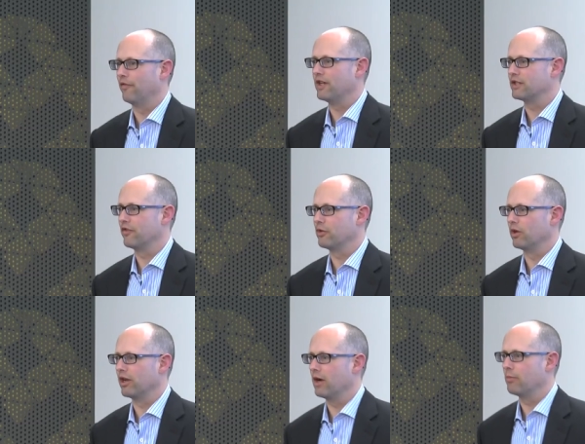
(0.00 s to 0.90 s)
on the face of it, a
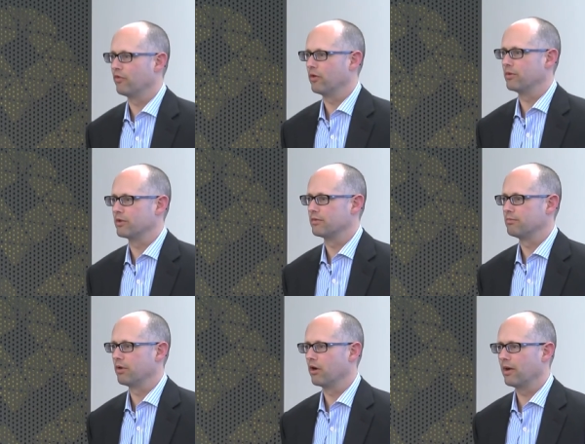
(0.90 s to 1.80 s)
really high performance
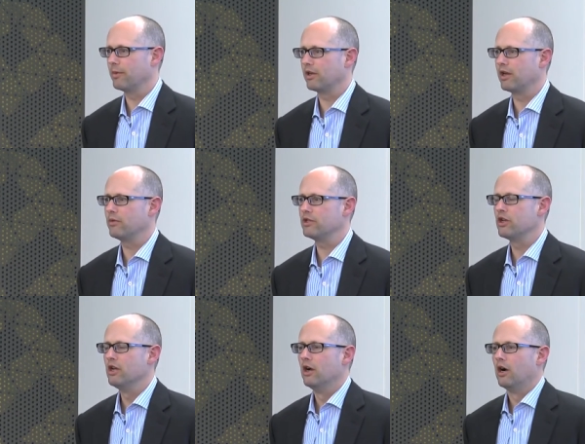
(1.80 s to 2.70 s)
programming
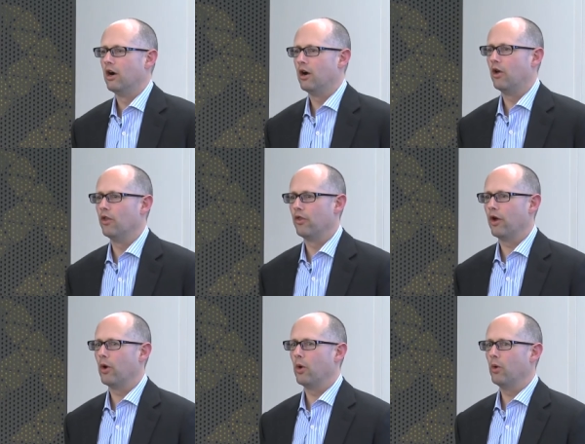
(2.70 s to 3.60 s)
language,
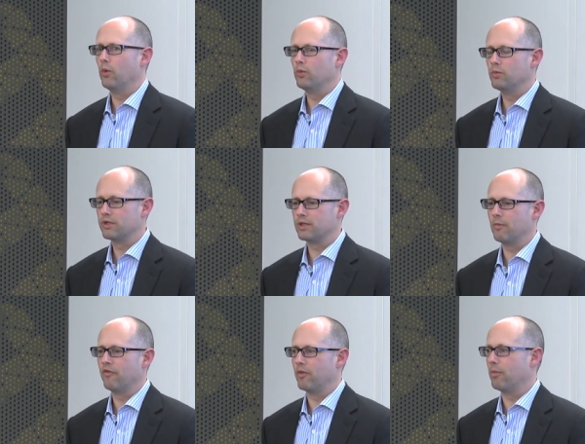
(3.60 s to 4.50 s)
although
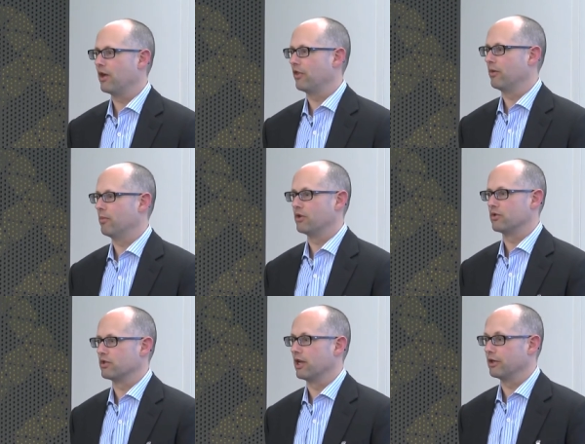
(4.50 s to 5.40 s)
some of the Python
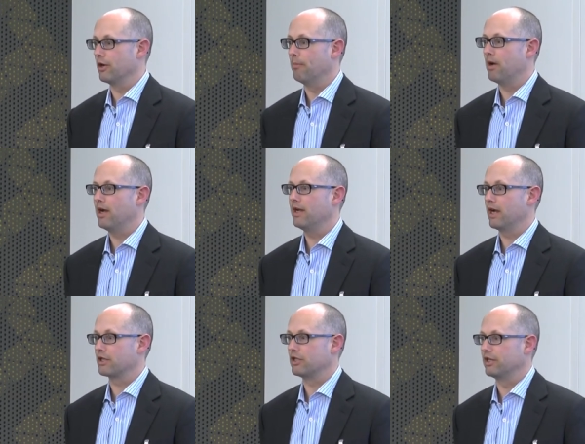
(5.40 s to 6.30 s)
modules like
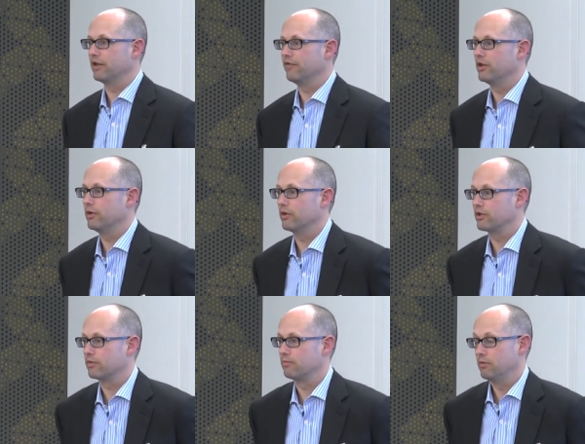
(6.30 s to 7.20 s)
NumPy actually give you
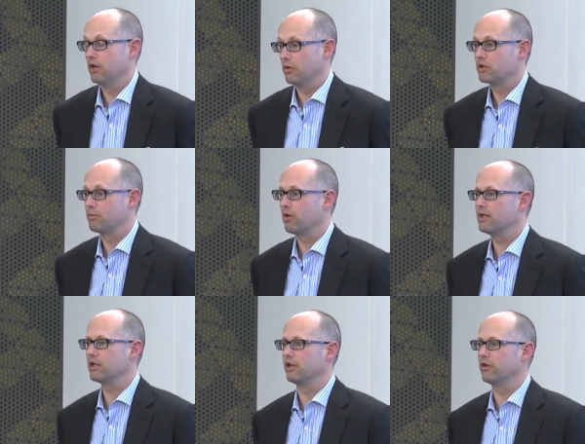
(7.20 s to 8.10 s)
a you know,
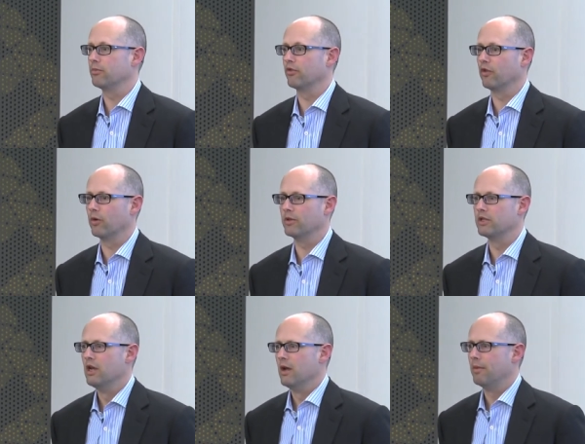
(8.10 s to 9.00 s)
surprisingly good performance.